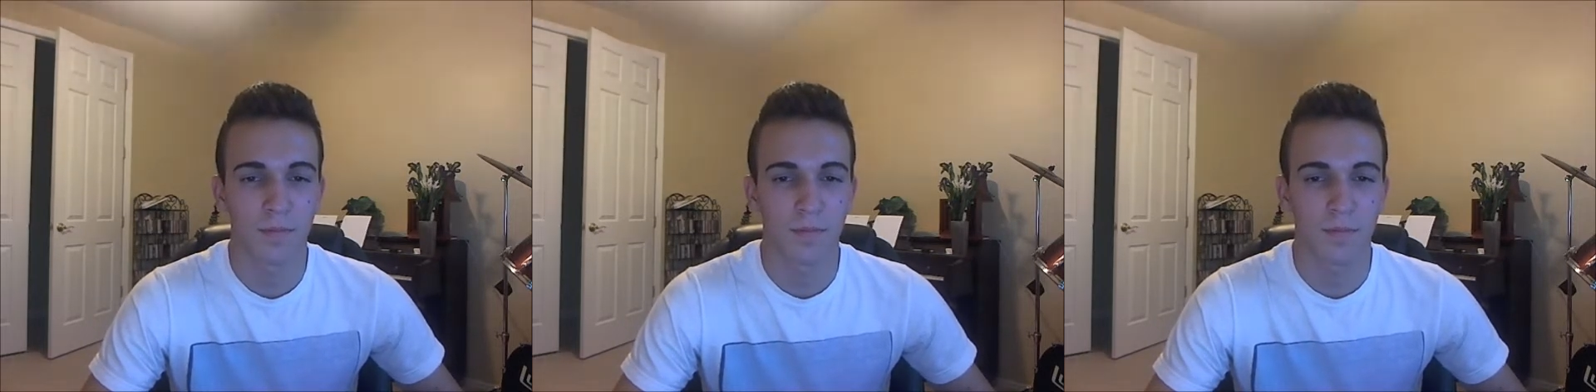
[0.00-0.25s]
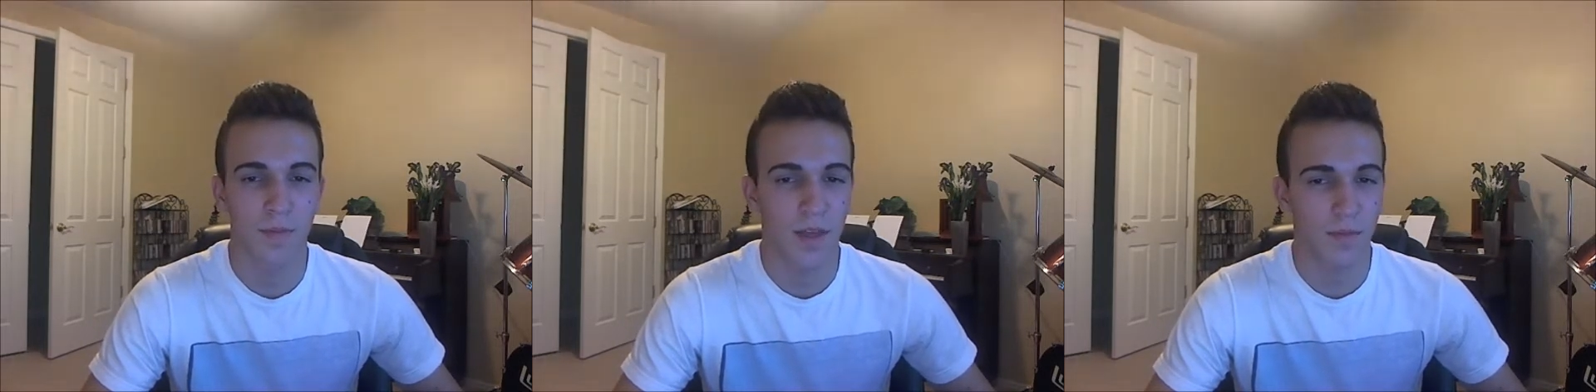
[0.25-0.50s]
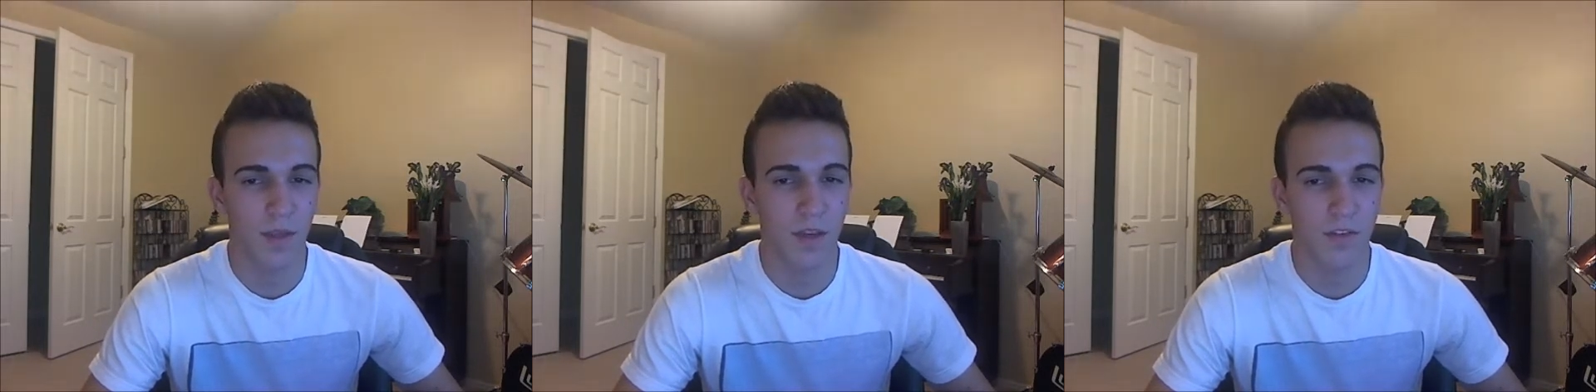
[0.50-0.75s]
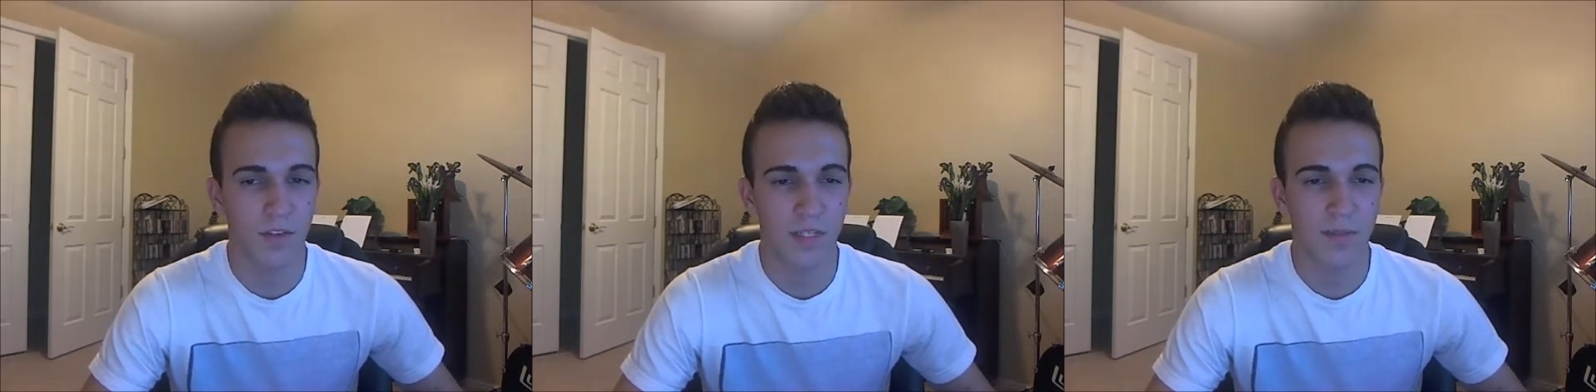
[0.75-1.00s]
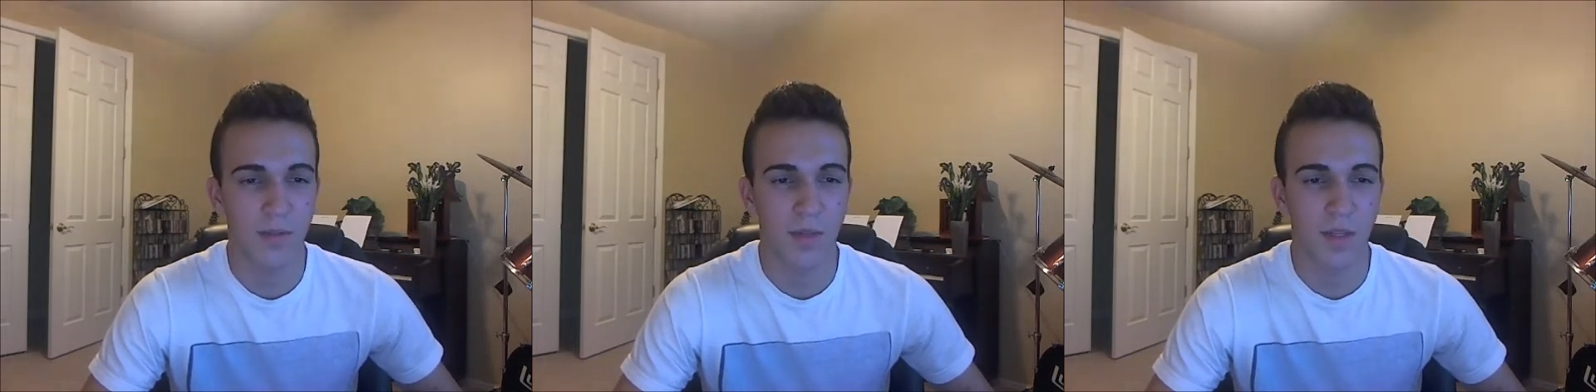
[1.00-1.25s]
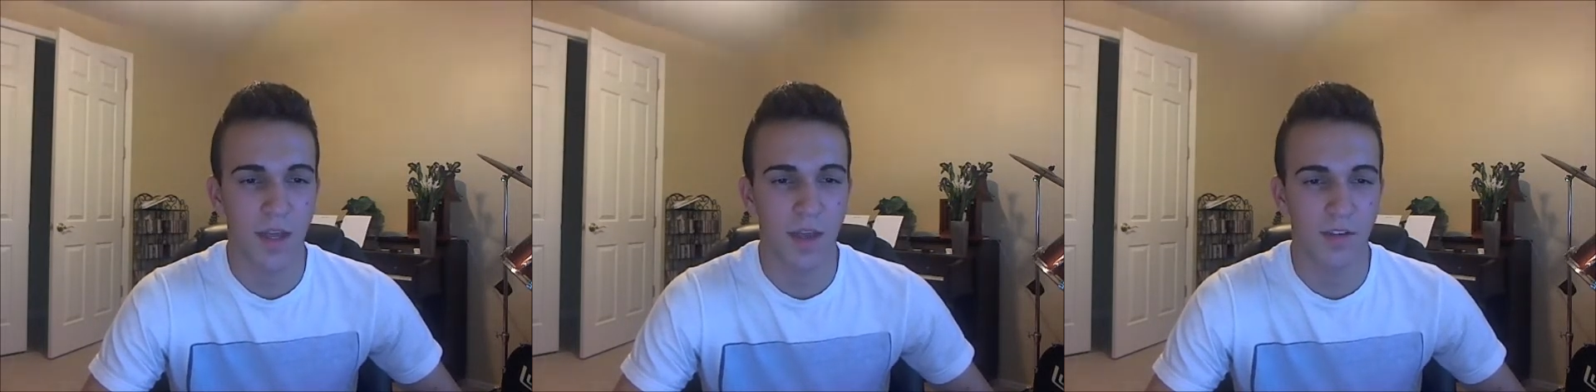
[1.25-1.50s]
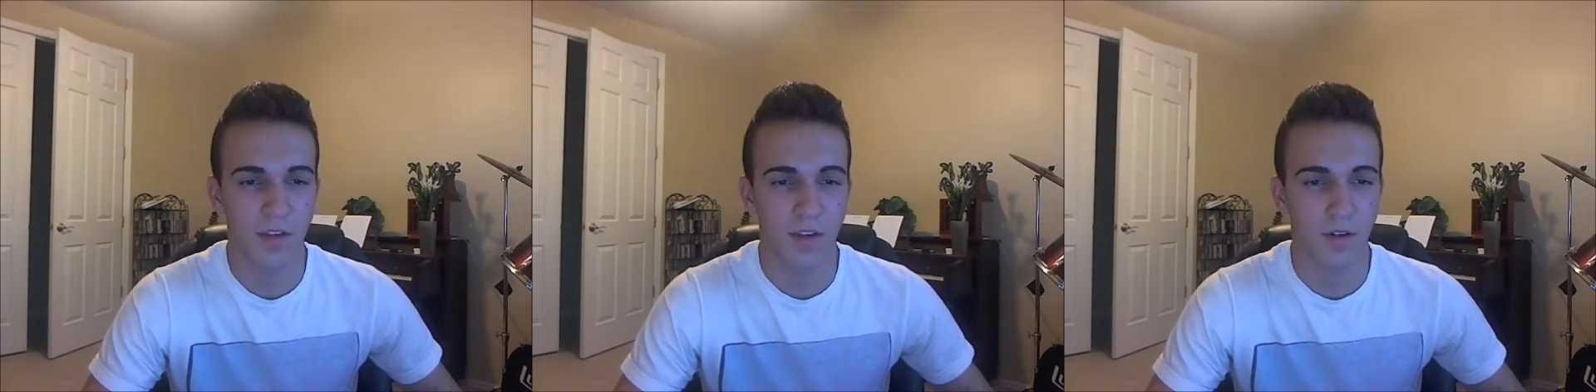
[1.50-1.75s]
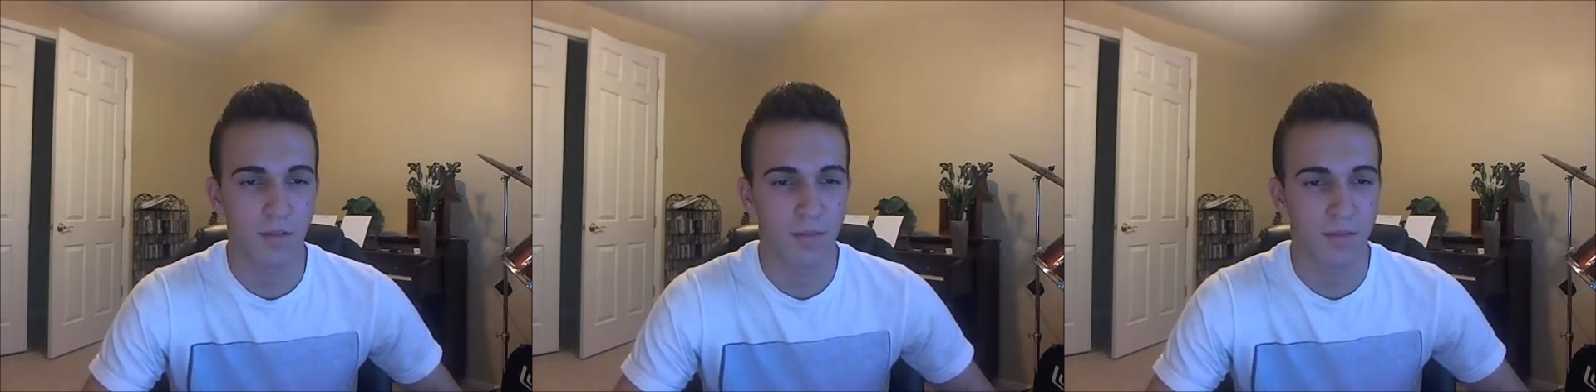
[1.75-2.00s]
But that really doesn't seem to be the case
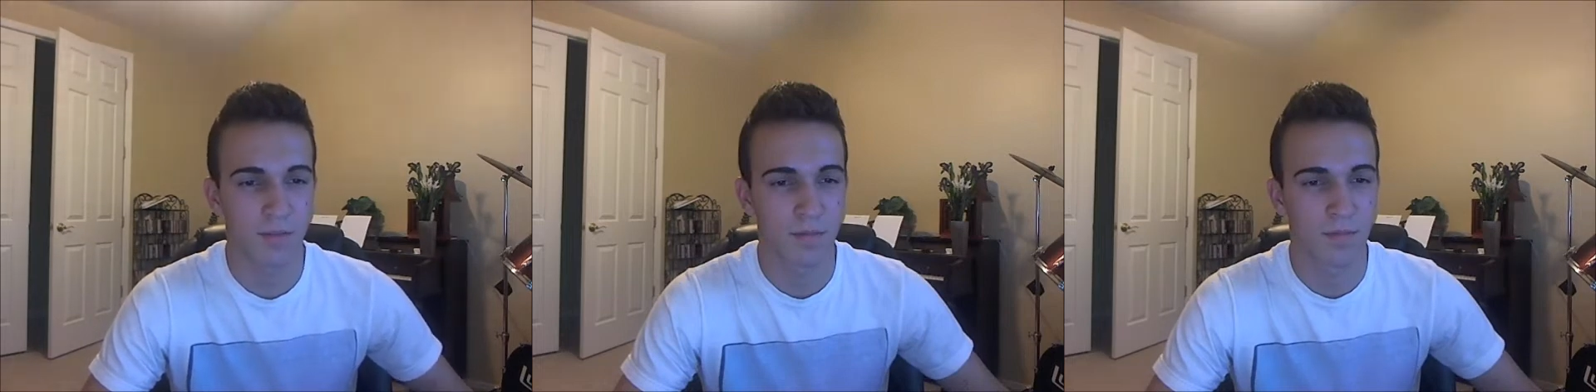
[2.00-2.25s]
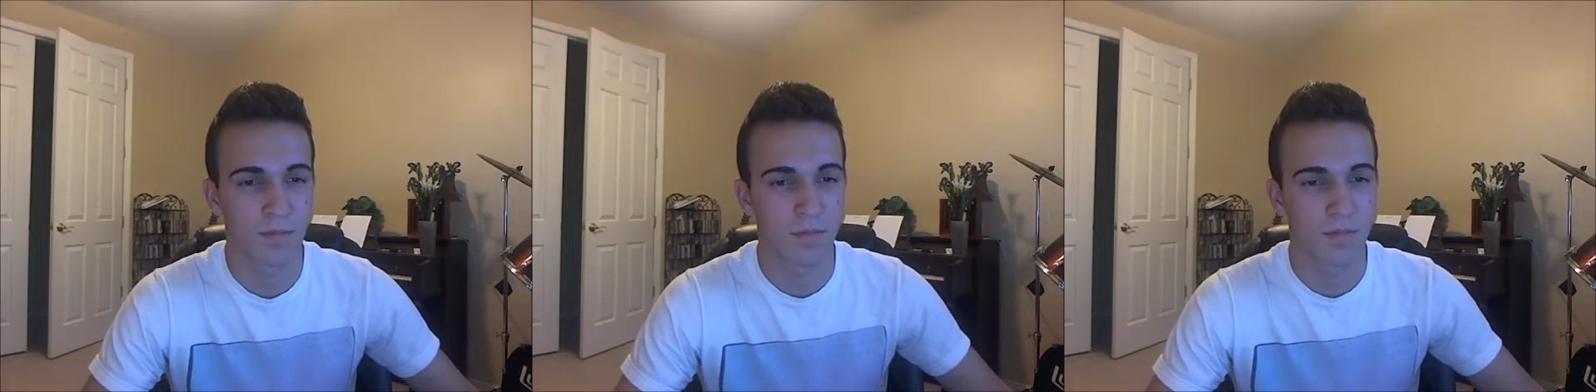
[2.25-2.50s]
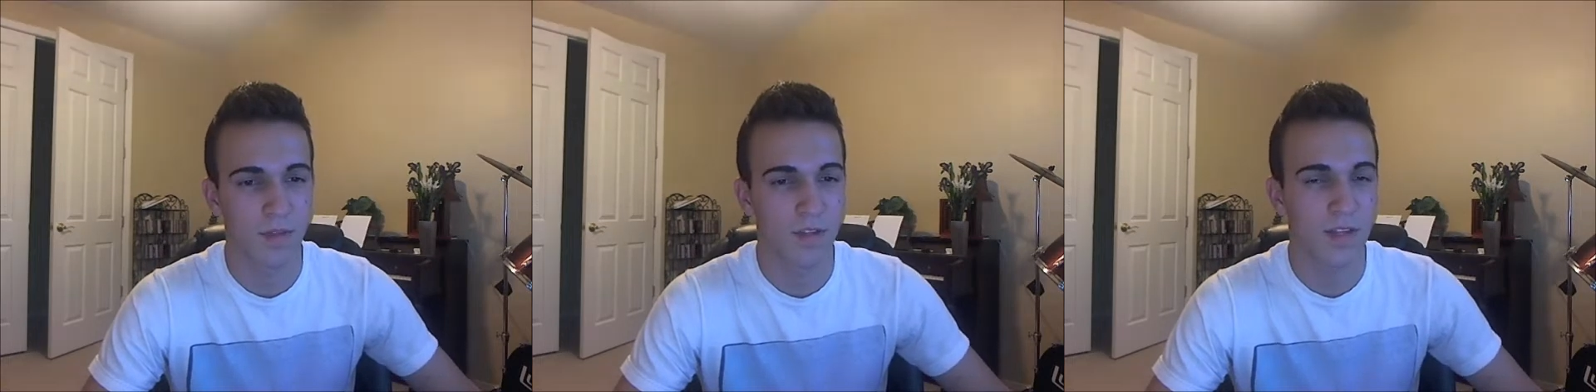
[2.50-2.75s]
here. Is